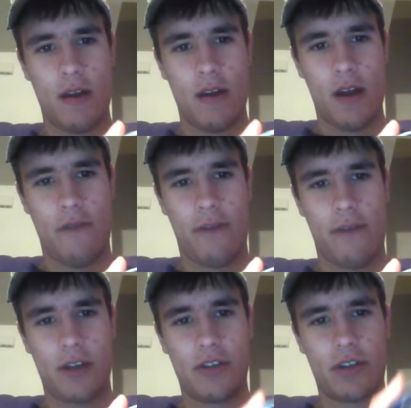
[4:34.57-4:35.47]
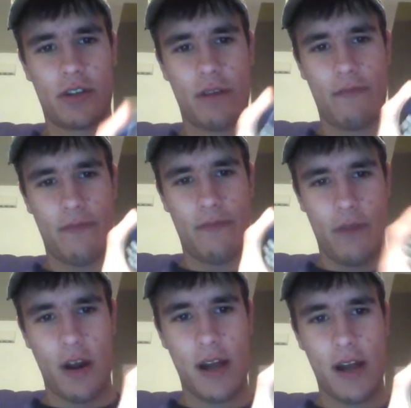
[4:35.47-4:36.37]
and your finger's just gonna,
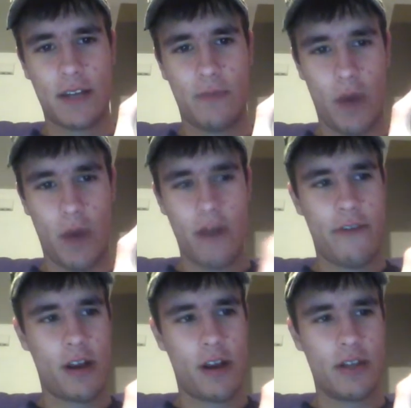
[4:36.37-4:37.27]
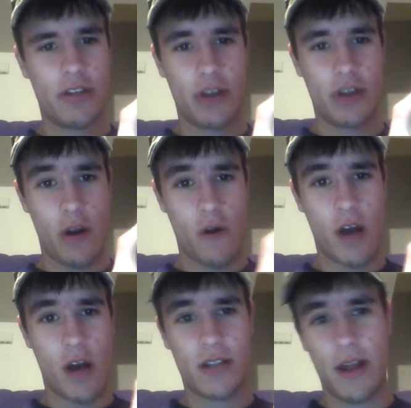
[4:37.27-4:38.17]
your index pointer finger is just gonna go
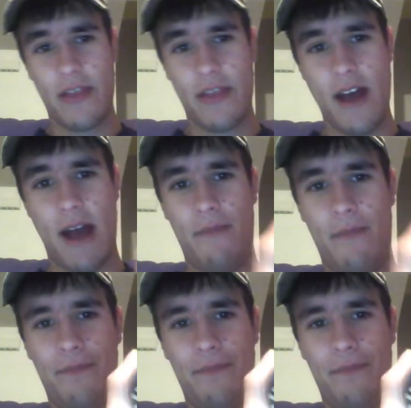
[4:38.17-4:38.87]
across like that.